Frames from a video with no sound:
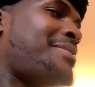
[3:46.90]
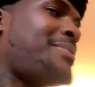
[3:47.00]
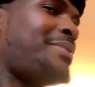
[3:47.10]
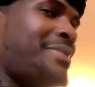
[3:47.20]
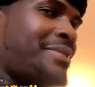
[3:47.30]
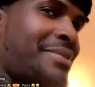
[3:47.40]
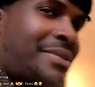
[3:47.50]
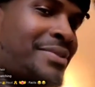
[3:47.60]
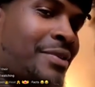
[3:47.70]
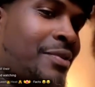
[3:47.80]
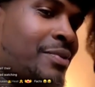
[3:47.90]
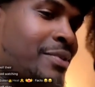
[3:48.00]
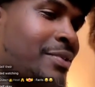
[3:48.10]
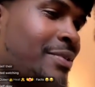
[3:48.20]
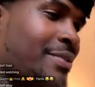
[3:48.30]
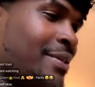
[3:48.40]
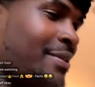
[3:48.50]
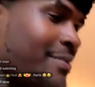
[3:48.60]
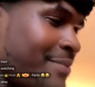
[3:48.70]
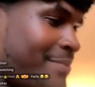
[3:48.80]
want to let you know what your shirt said.